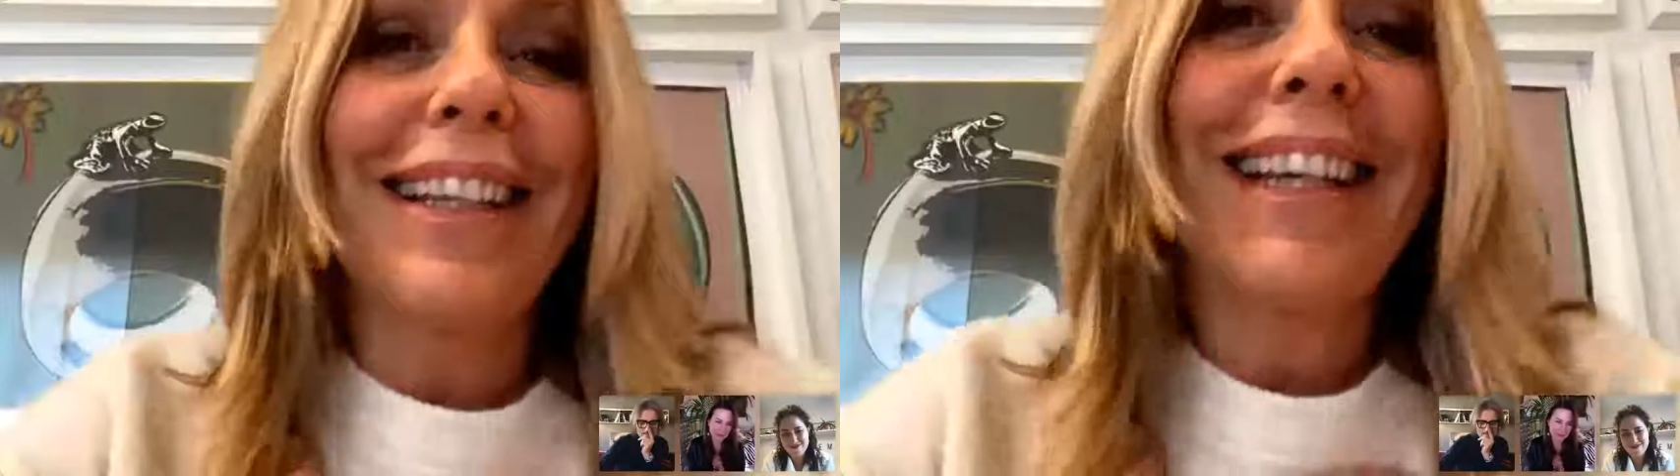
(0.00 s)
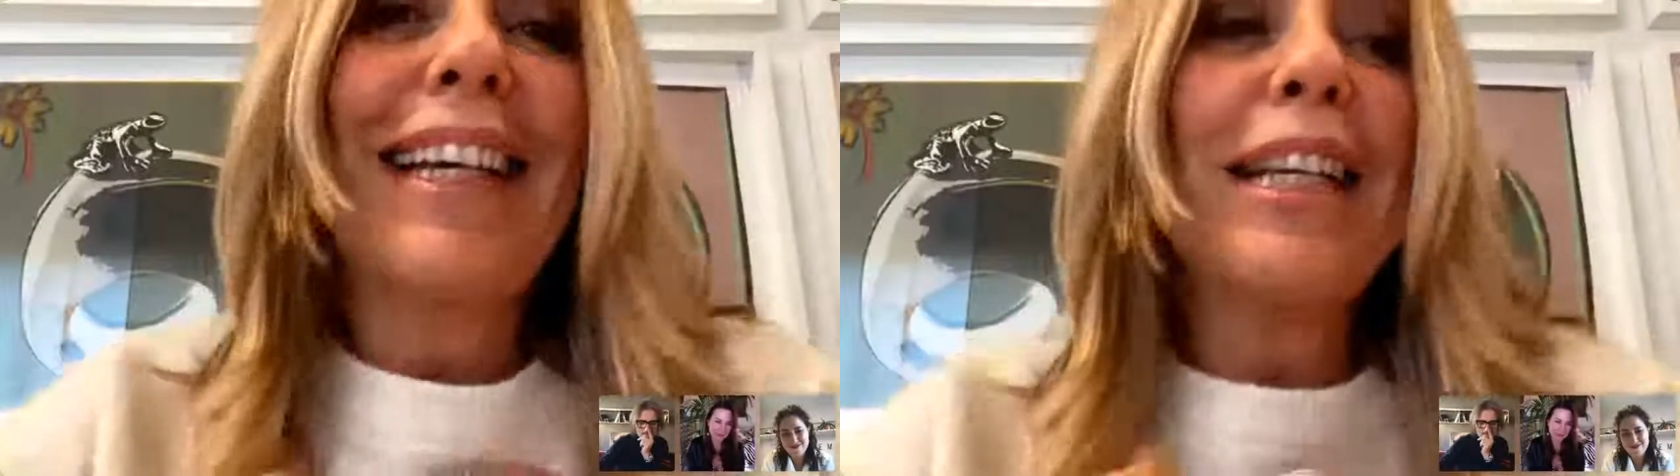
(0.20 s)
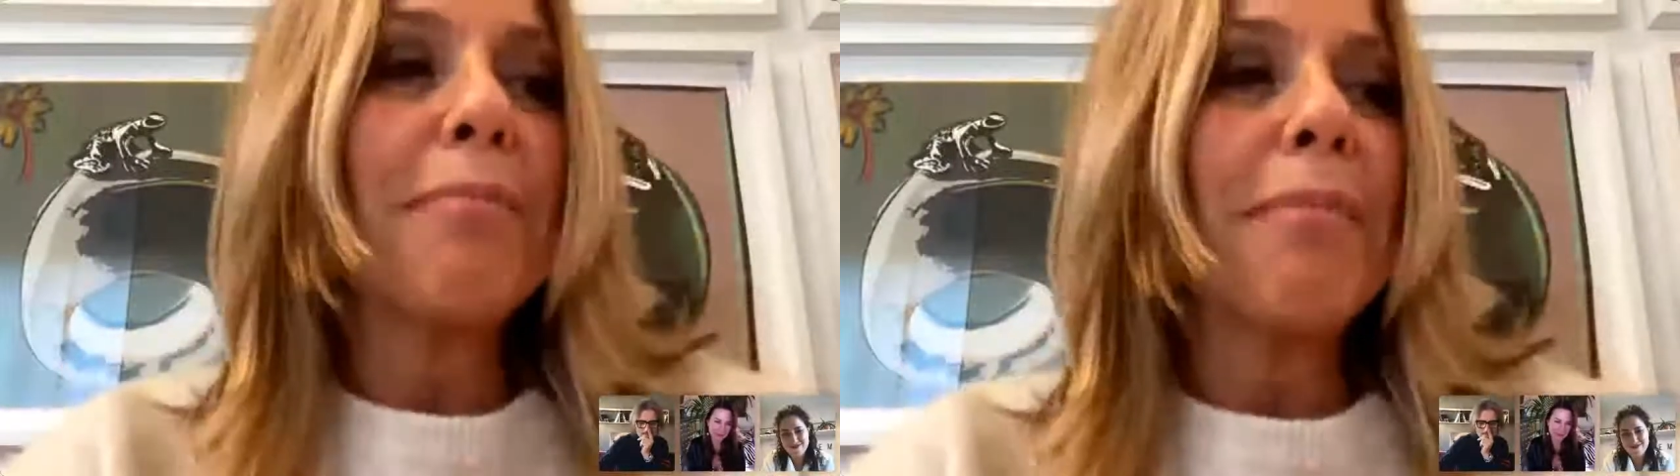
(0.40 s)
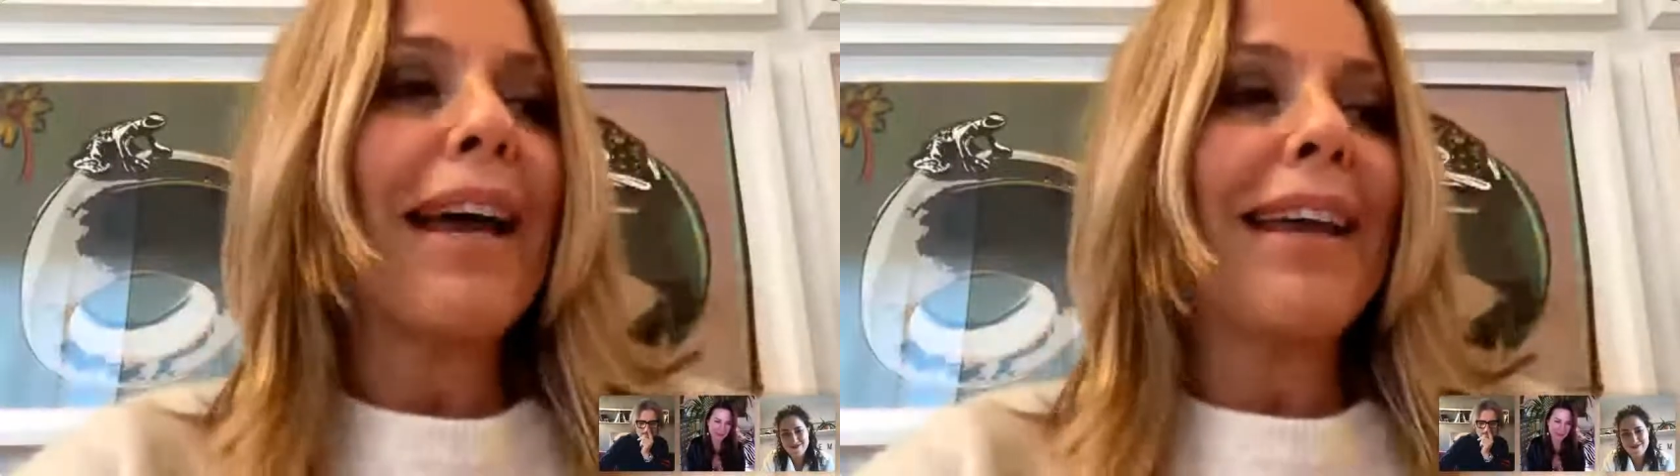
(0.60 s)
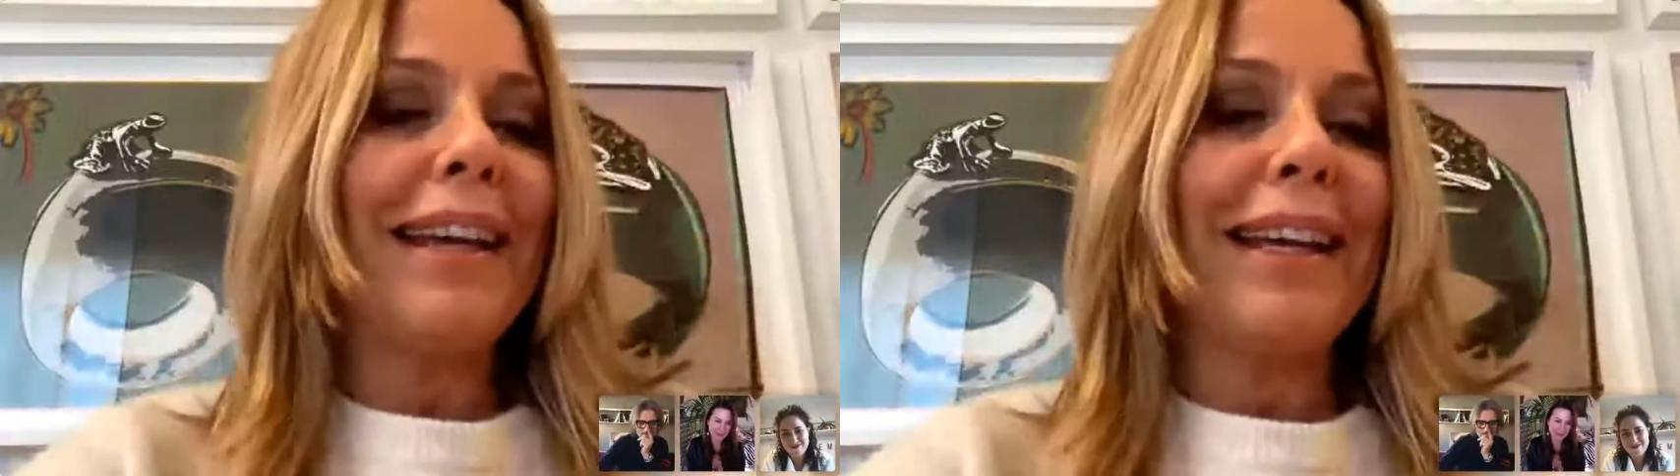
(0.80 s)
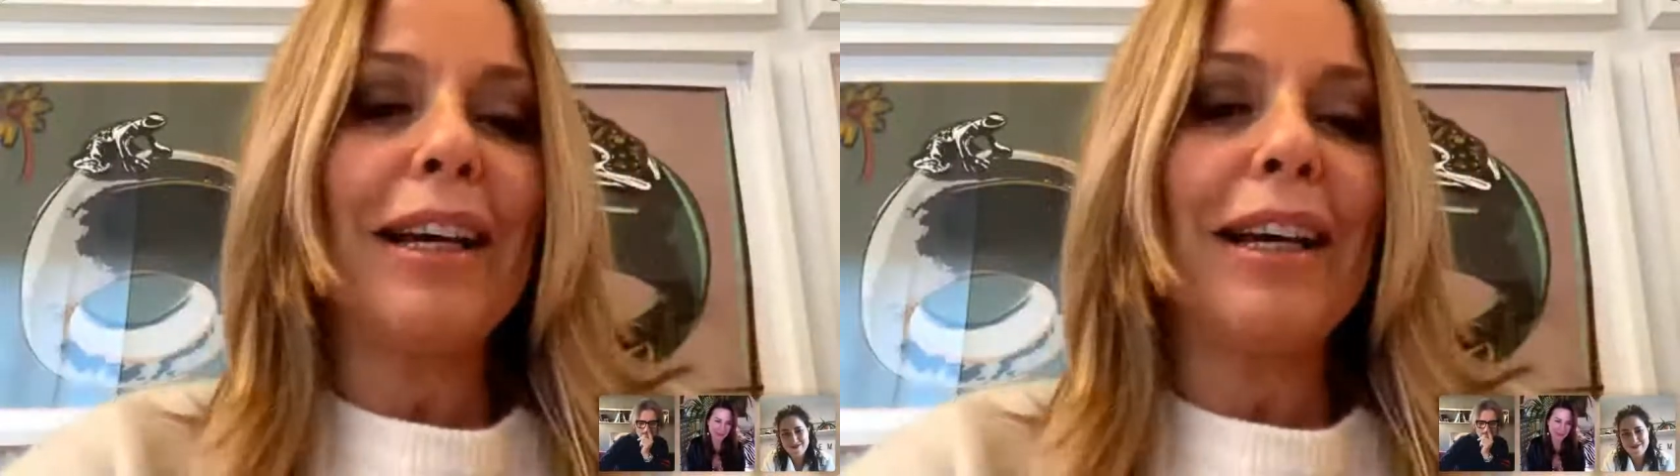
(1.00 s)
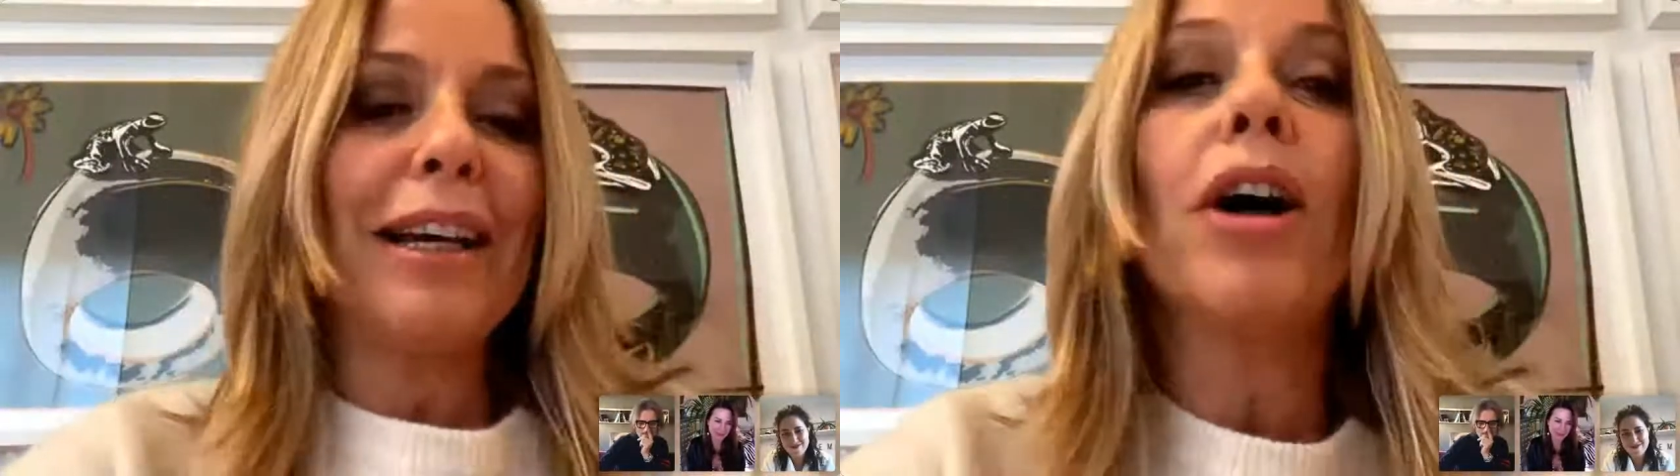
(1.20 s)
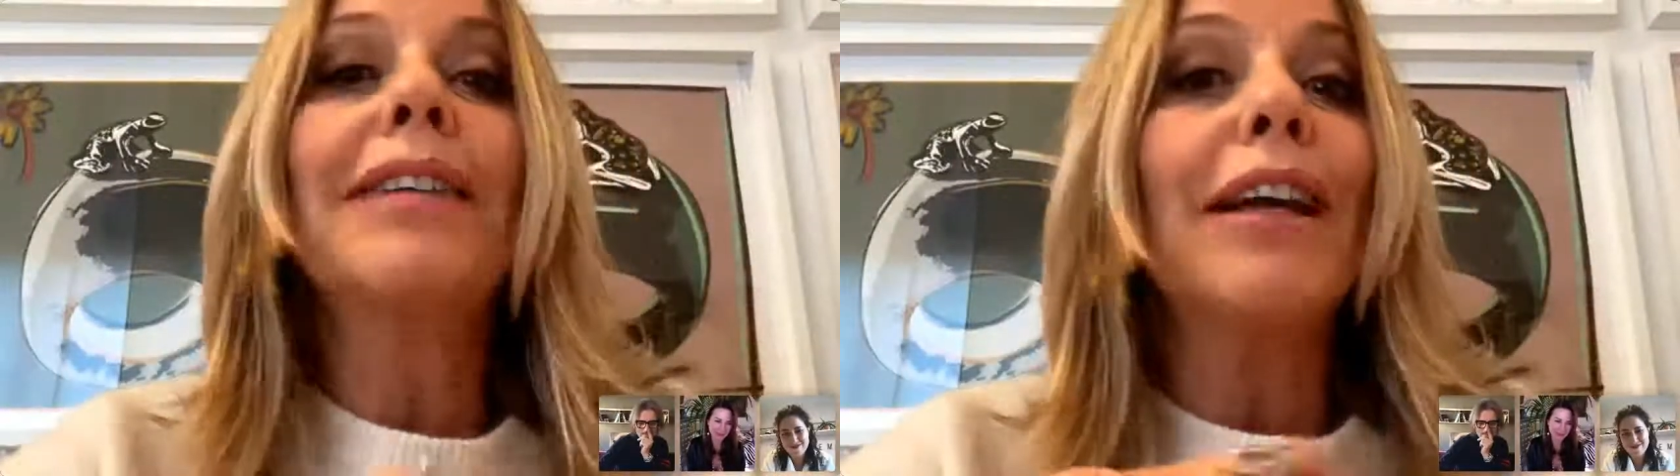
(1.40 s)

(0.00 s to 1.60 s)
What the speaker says: Is my what